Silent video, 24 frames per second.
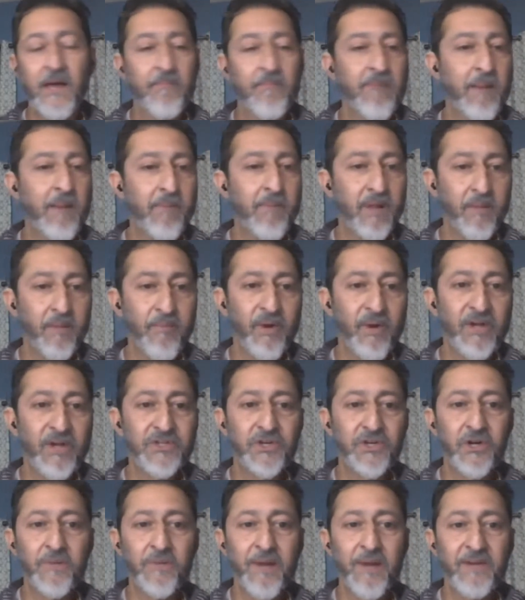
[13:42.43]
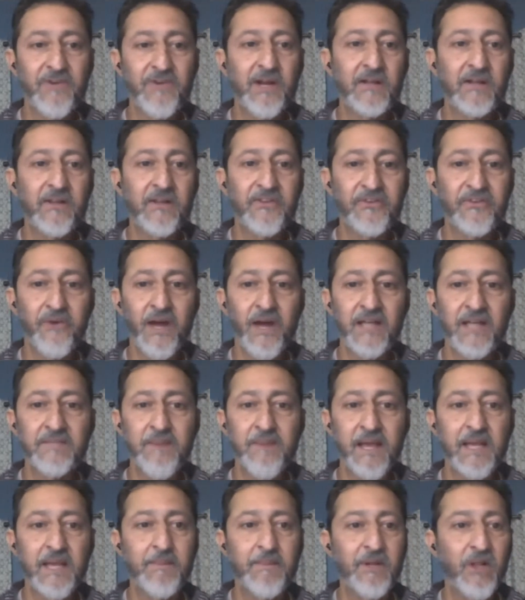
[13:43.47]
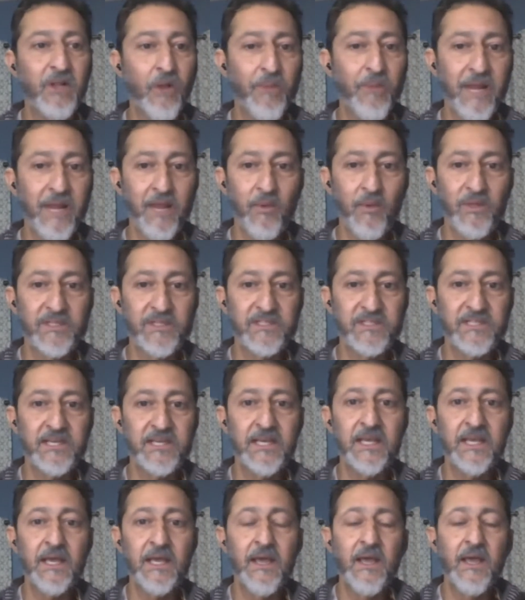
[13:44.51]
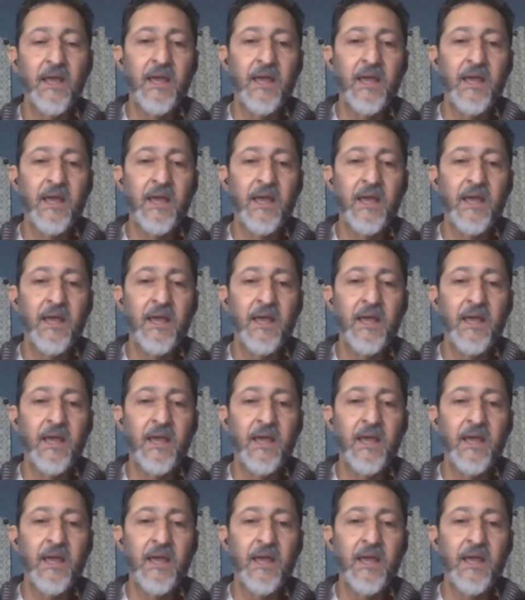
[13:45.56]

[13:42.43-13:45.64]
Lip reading: my blood pressure, my triglycerides, my hemoglobin A1C.